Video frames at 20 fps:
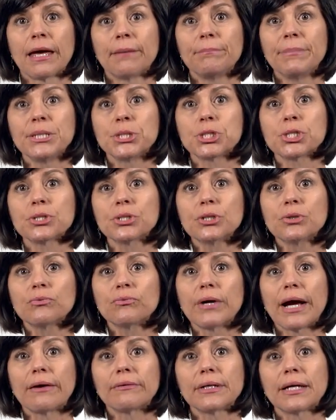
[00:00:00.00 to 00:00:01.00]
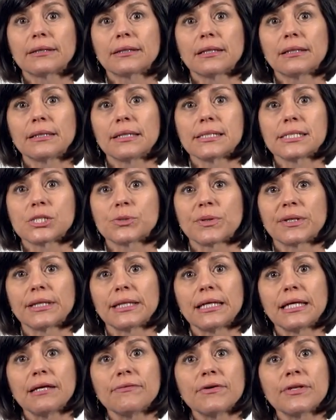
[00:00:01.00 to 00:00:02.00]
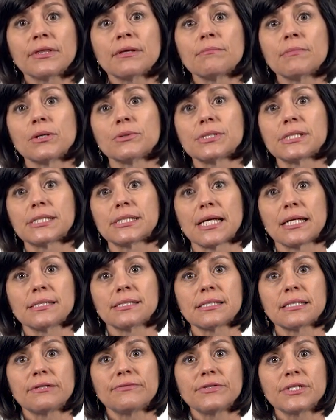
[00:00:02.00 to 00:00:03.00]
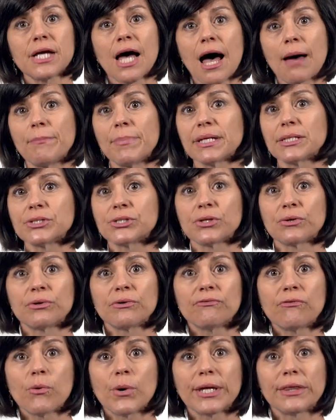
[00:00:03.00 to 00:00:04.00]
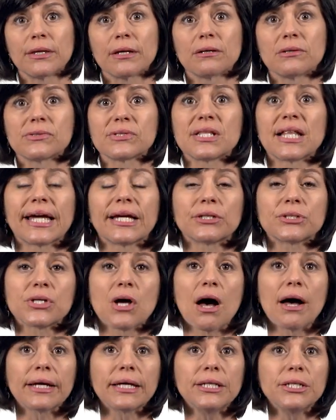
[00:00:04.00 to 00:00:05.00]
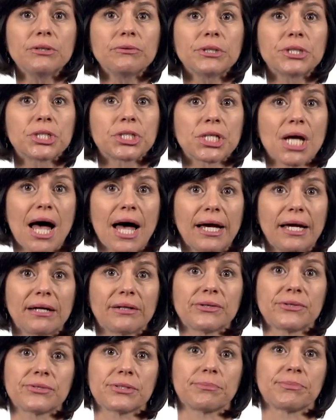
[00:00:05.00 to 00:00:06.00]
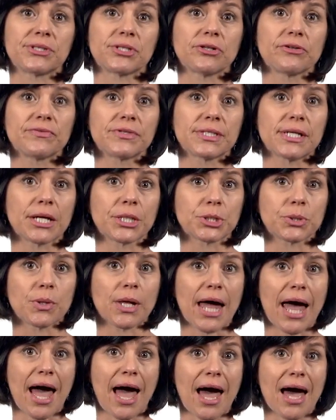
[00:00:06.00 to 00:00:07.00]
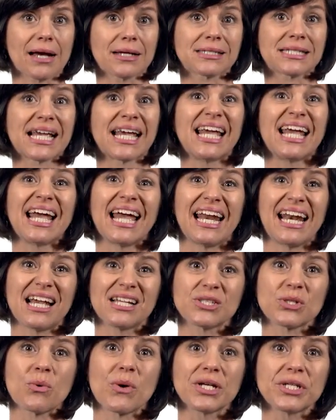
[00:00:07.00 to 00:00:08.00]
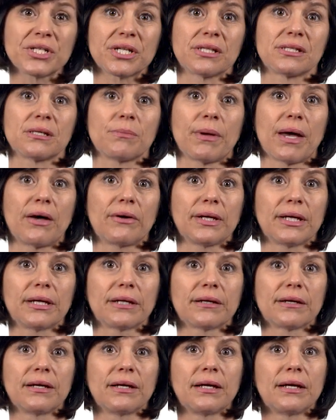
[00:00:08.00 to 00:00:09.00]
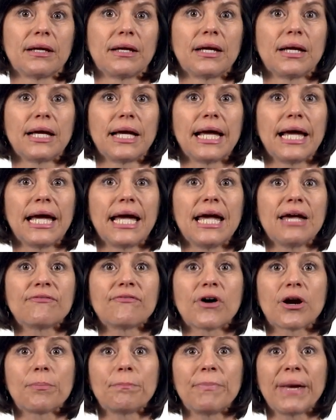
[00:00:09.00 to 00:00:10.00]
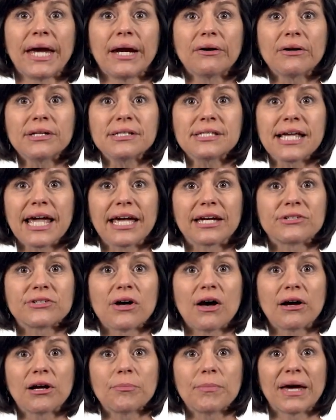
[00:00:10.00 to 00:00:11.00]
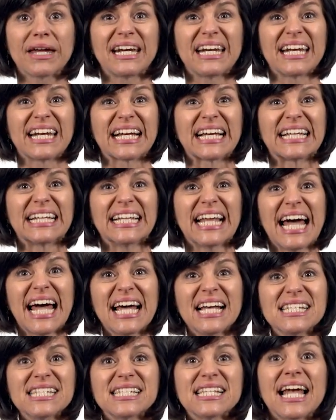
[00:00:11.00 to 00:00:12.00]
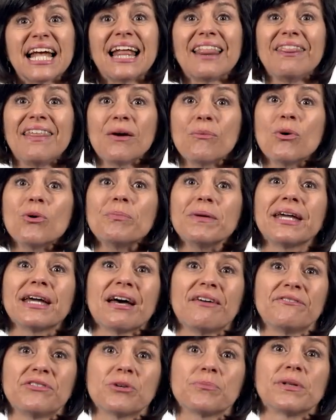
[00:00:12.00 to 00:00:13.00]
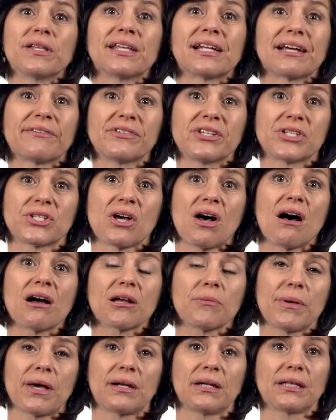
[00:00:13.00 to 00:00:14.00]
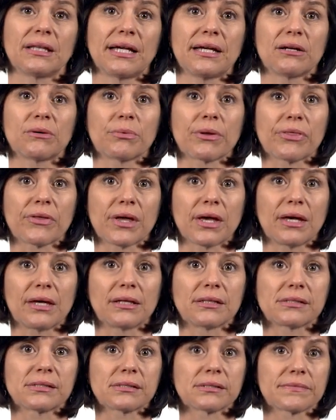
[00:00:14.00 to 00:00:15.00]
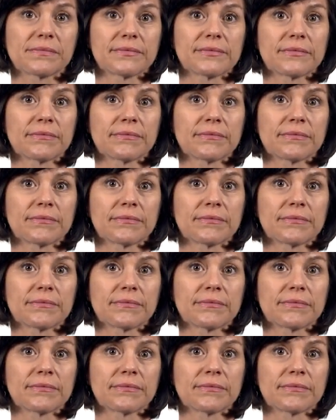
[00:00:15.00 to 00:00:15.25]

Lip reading: Be sure to round out the list with even the most sensitive topics. Don't avoid those, like talking to a child who's observed sexual acts and has questions about it. If our parents can't talk about it in a class, they won't be comfortable enough to talk about it later with kids.